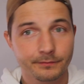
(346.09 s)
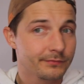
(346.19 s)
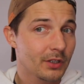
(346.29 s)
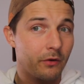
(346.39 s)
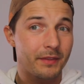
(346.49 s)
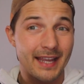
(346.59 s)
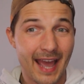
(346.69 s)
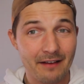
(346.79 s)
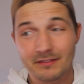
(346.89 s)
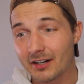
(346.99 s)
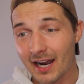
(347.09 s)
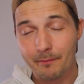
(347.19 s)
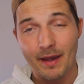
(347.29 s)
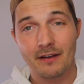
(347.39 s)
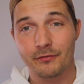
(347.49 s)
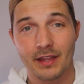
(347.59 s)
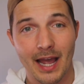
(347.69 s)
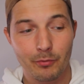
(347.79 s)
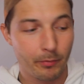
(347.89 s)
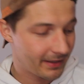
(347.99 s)
No, they have their iPad for the
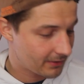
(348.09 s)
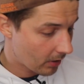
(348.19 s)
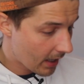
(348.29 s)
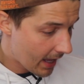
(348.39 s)
Apple Pencil.